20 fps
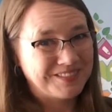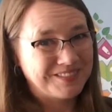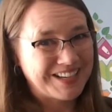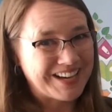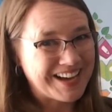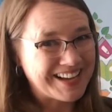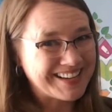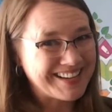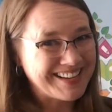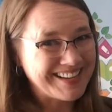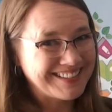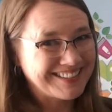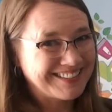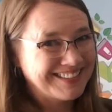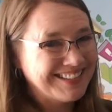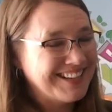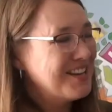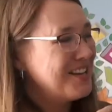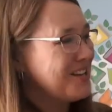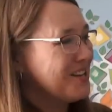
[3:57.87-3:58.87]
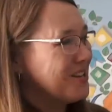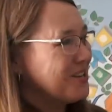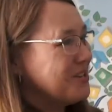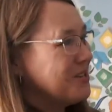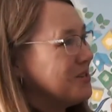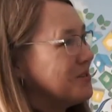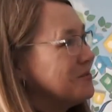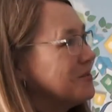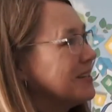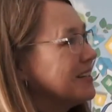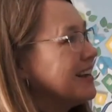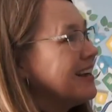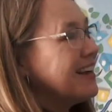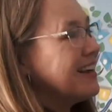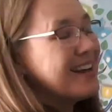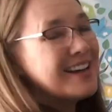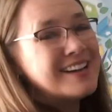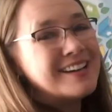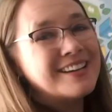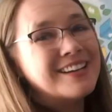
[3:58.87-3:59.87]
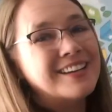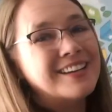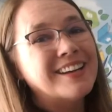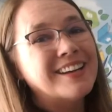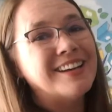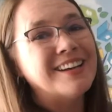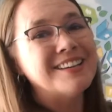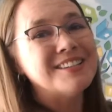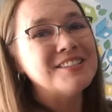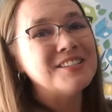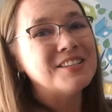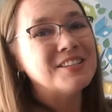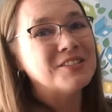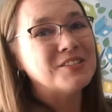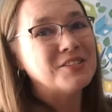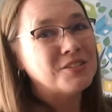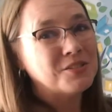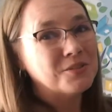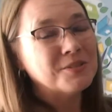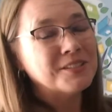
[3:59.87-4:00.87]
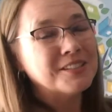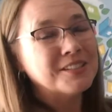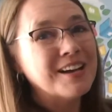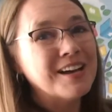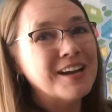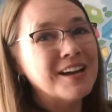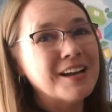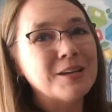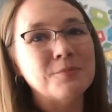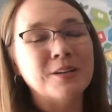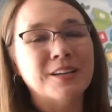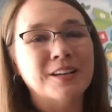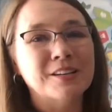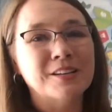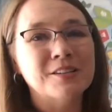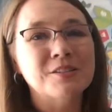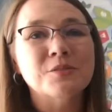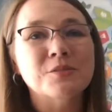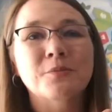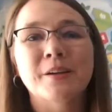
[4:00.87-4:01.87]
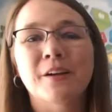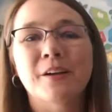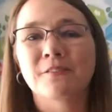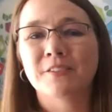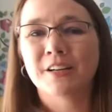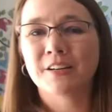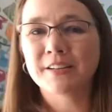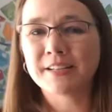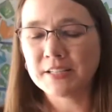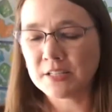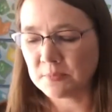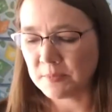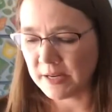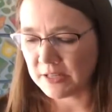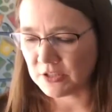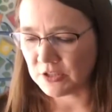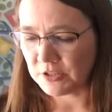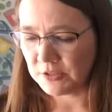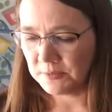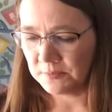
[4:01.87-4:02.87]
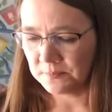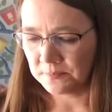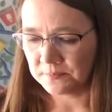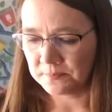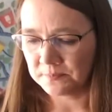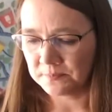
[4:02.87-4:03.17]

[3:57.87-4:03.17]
Got it? You and I end in you and I because we are very special.